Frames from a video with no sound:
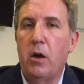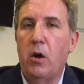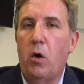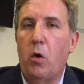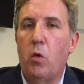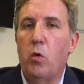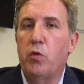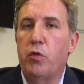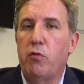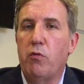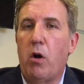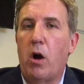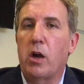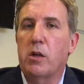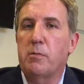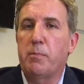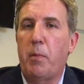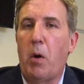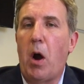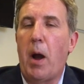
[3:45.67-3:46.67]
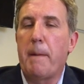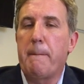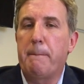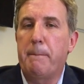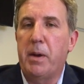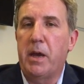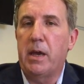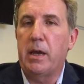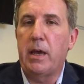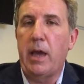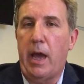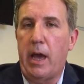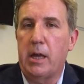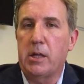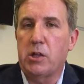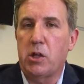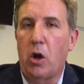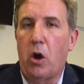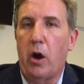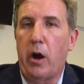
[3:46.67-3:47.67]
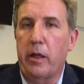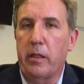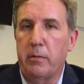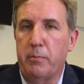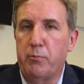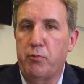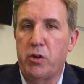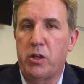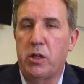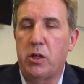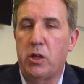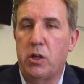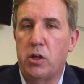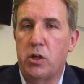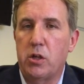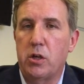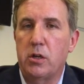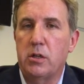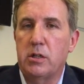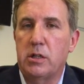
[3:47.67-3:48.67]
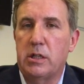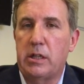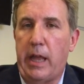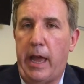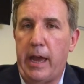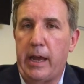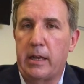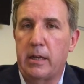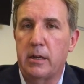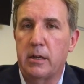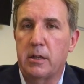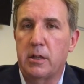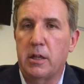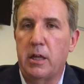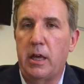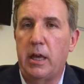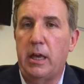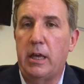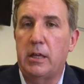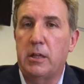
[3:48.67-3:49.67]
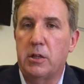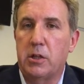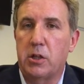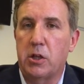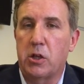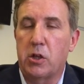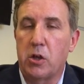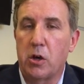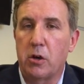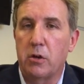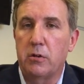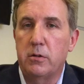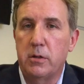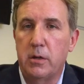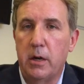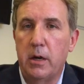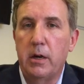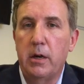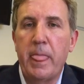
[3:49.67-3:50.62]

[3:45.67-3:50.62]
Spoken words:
authorised by BSI, the British Standards Institute.